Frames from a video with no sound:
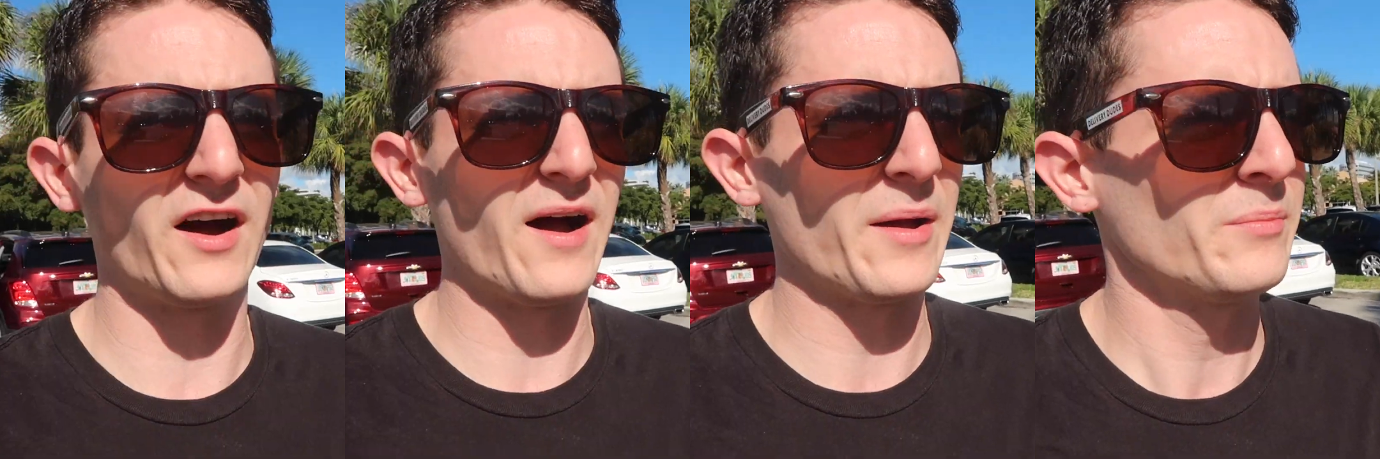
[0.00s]

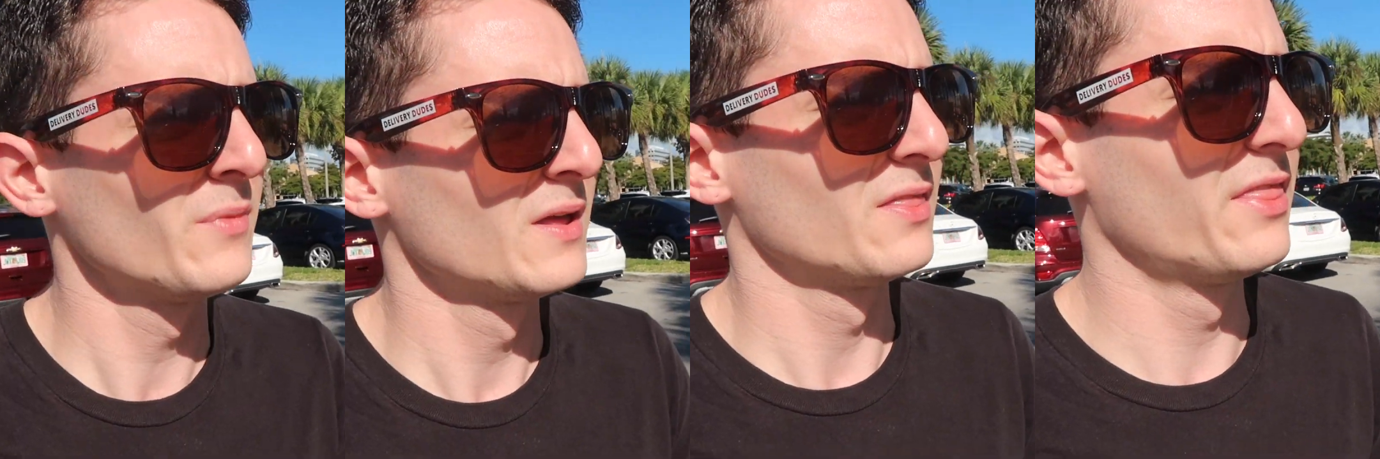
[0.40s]

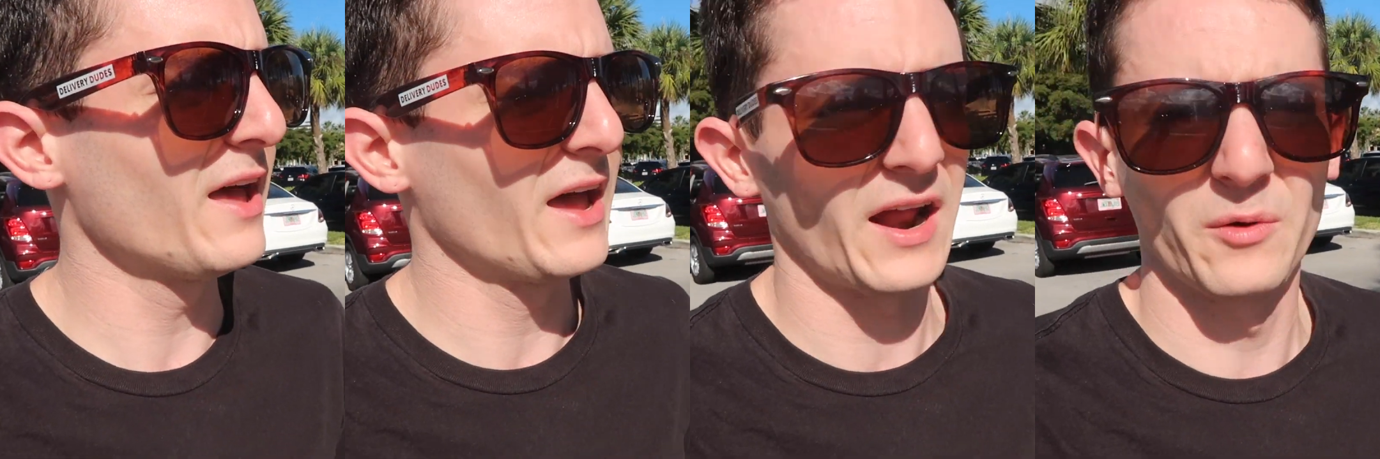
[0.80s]
time
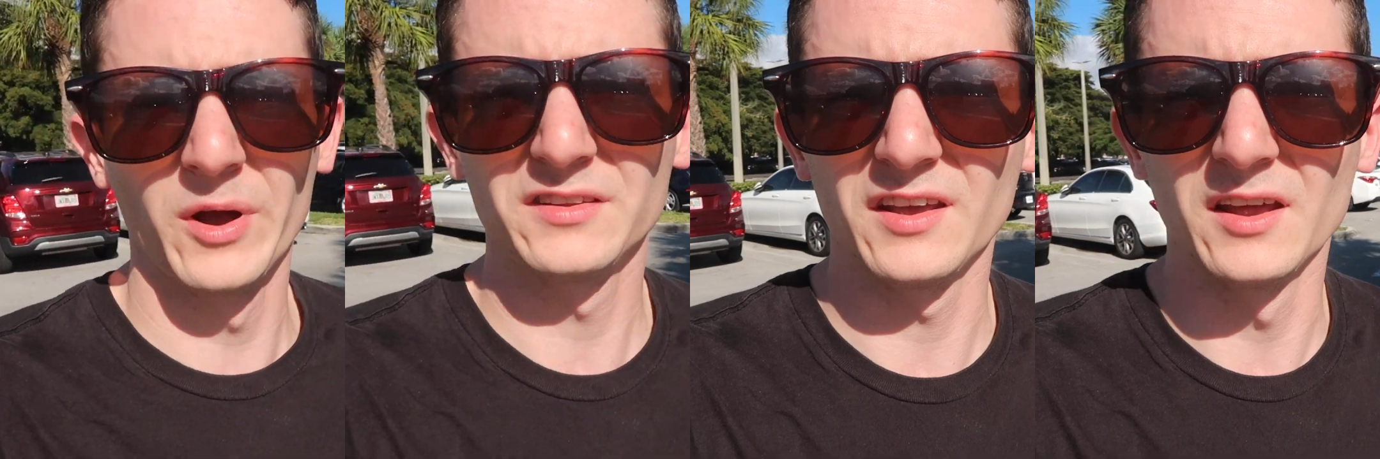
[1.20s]
that I
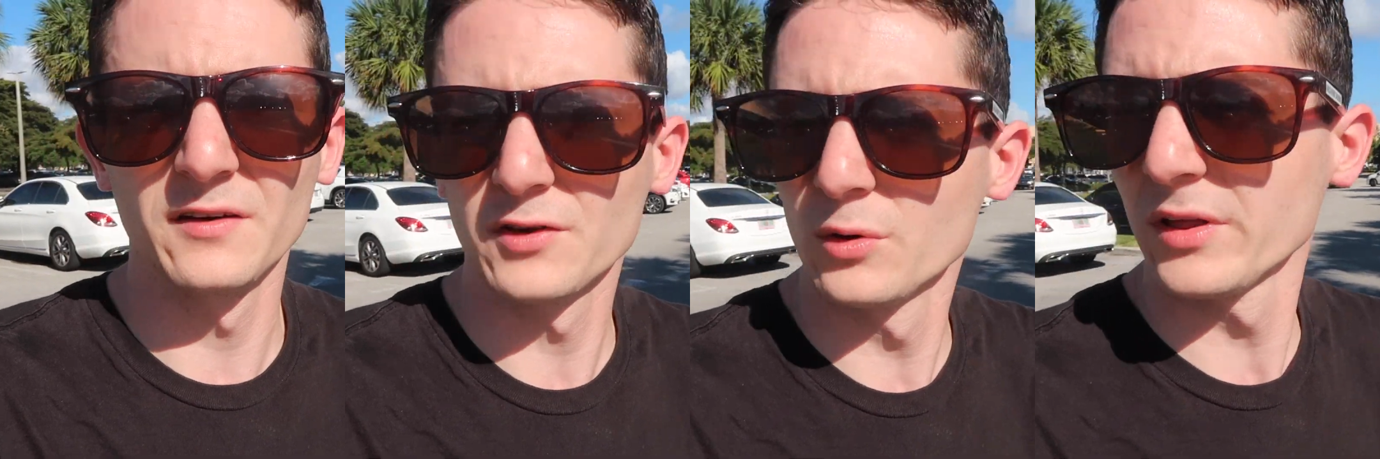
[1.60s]
went to
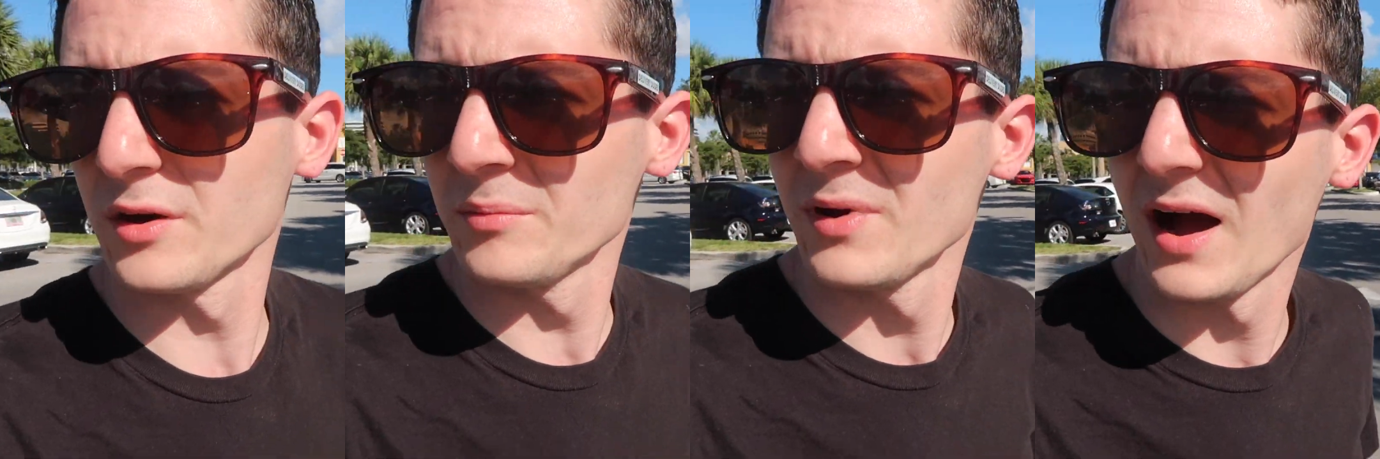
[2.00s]
interview with
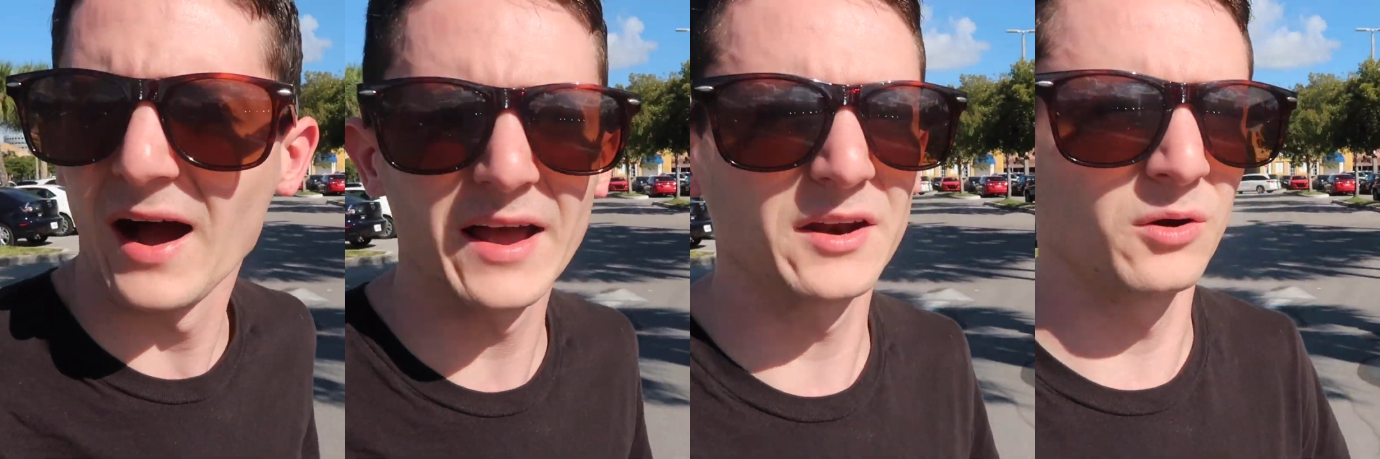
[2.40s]
him,
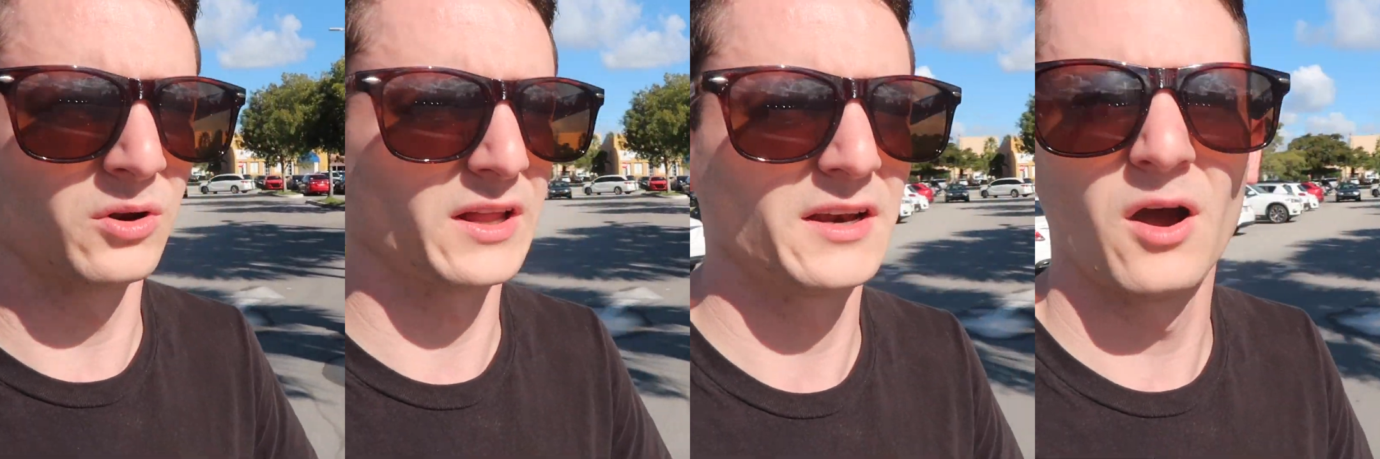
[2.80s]
I had
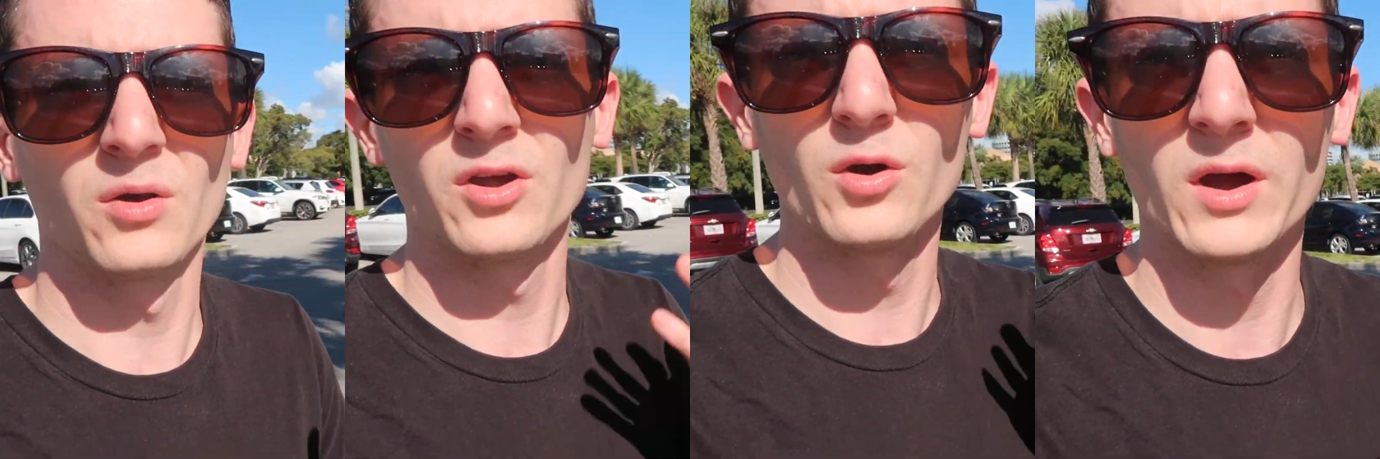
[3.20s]
only
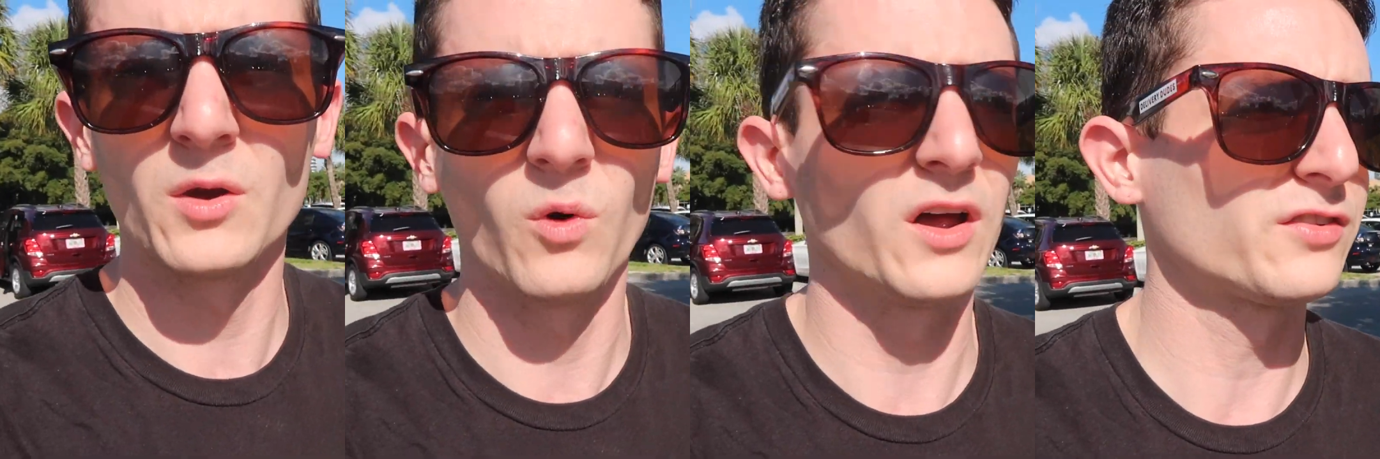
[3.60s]
known who
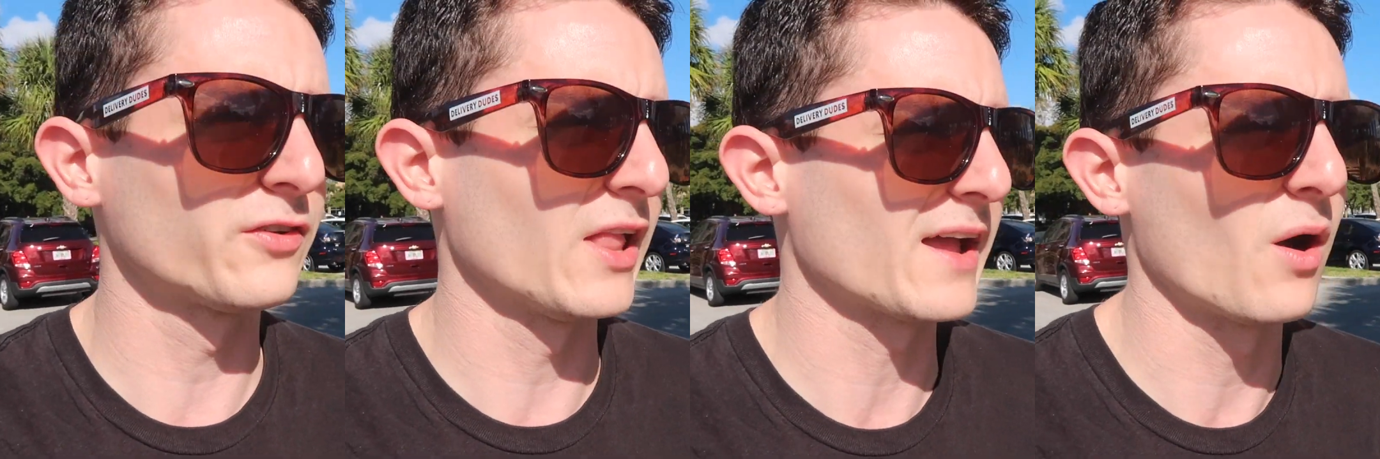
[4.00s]
he was
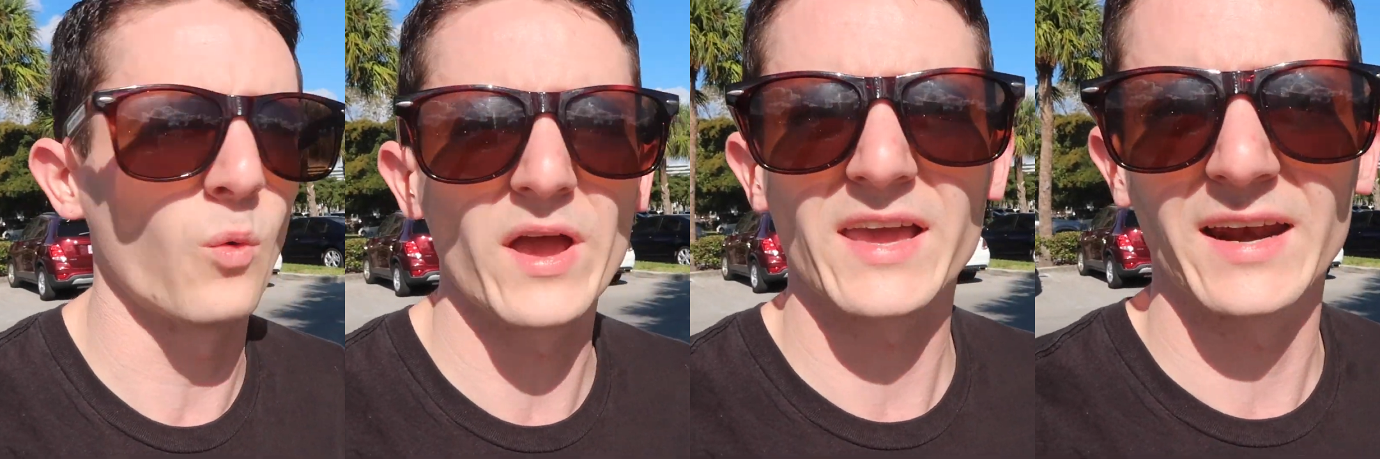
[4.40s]
for like a
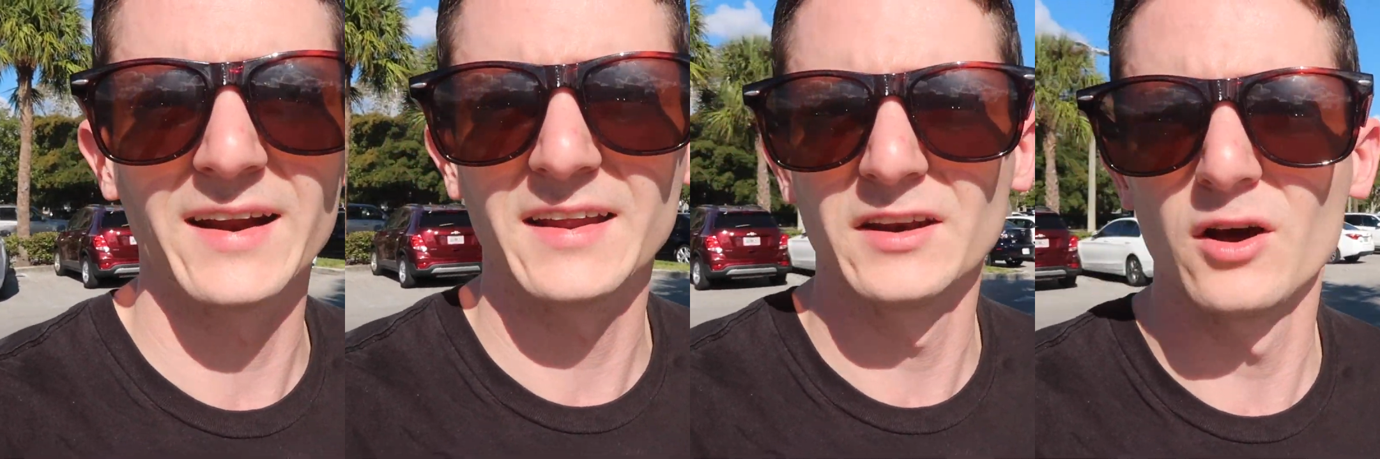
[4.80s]
week, and
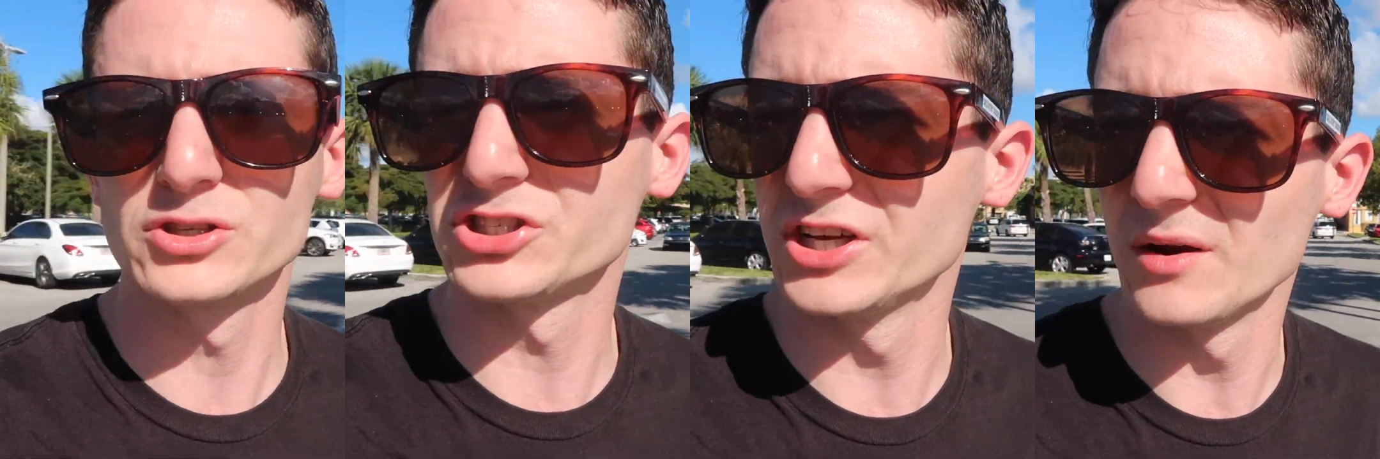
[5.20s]
I didn't
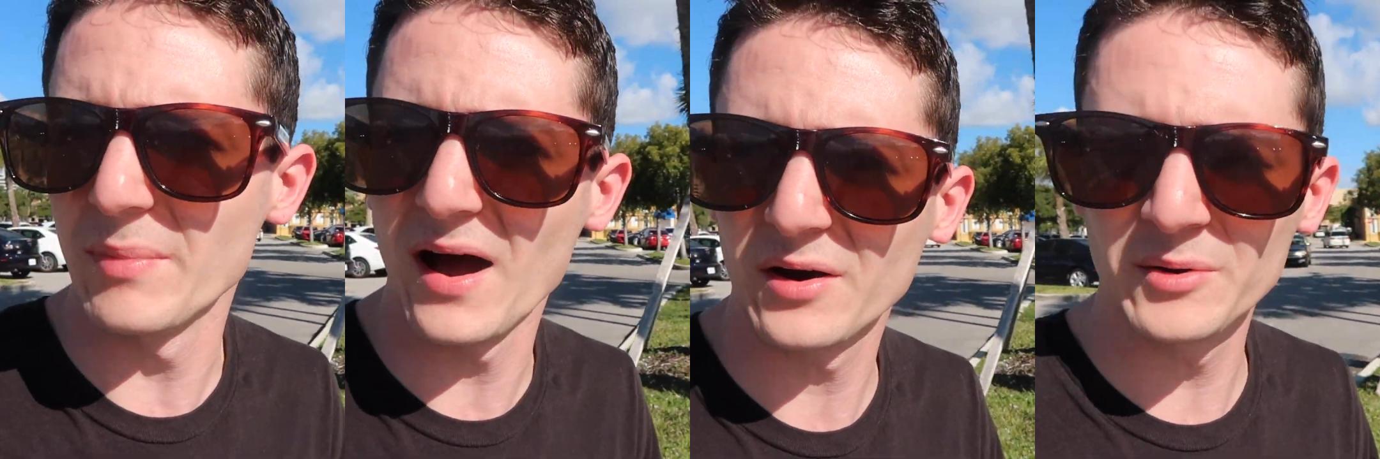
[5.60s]
know shit
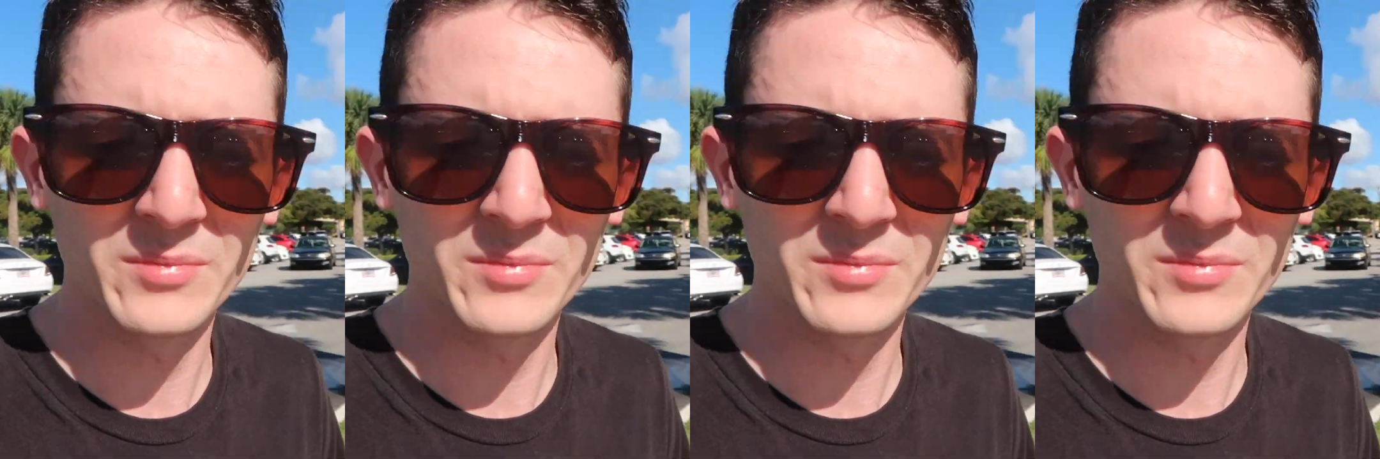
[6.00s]
about